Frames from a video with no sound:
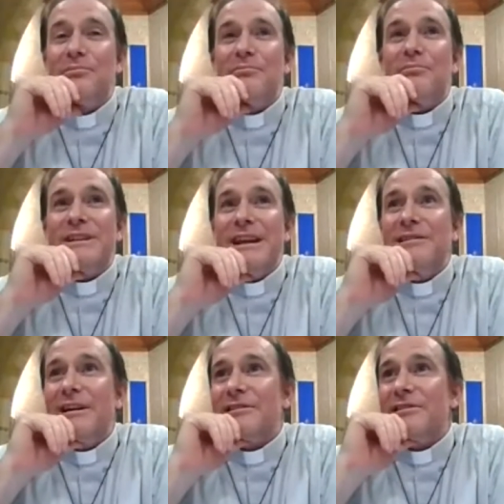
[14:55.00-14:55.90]
pretend
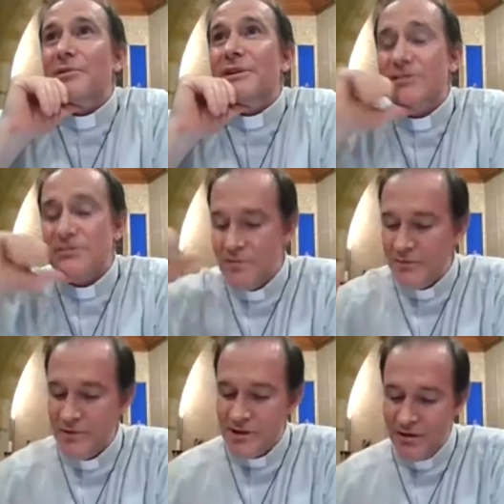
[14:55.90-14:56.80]
like no one else knew what
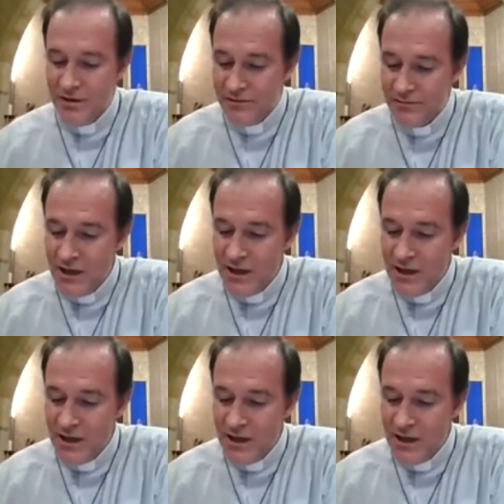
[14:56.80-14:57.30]
was going on.